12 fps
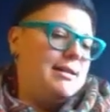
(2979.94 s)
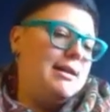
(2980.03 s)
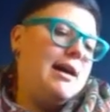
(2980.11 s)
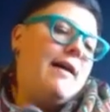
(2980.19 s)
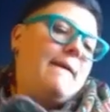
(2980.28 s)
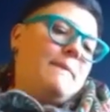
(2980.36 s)

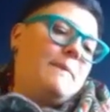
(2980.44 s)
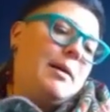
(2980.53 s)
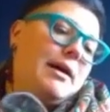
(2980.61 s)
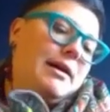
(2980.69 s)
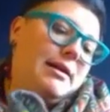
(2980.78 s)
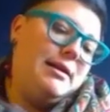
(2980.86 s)
yeah,
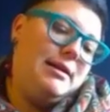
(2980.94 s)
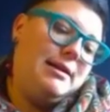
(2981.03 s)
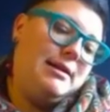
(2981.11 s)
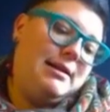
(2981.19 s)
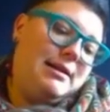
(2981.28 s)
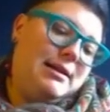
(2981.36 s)
but
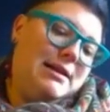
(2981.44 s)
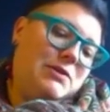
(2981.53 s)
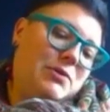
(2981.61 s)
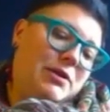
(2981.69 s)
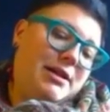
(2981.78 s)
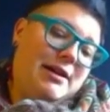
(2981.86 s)
it's
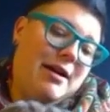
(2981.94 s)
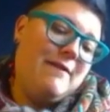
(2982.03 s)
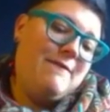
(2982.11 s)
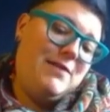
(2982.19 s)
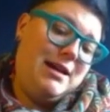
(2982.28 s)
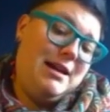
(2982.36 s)
really
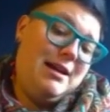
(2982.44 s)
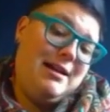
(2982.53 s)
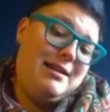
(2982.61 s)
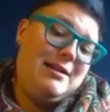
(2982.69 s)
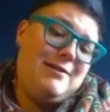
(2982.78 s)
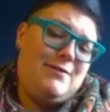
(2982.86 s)
comfy,
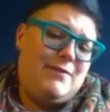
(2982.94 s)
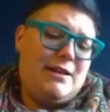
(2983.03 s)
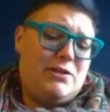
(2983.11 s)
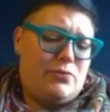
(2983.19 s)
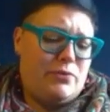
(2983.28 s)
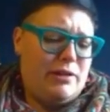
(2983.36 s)
and it
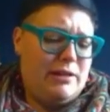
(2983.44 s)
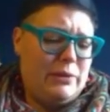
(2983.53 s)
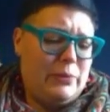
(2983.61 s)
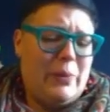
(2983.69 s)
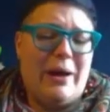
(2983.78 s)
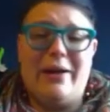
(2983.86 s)
fits really
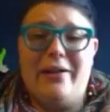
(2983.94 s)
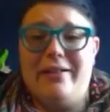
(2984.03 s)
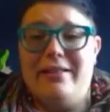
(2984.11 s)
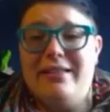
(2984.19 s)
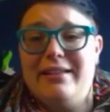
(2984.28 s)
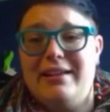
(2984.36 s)

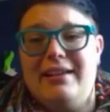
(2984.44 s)
well.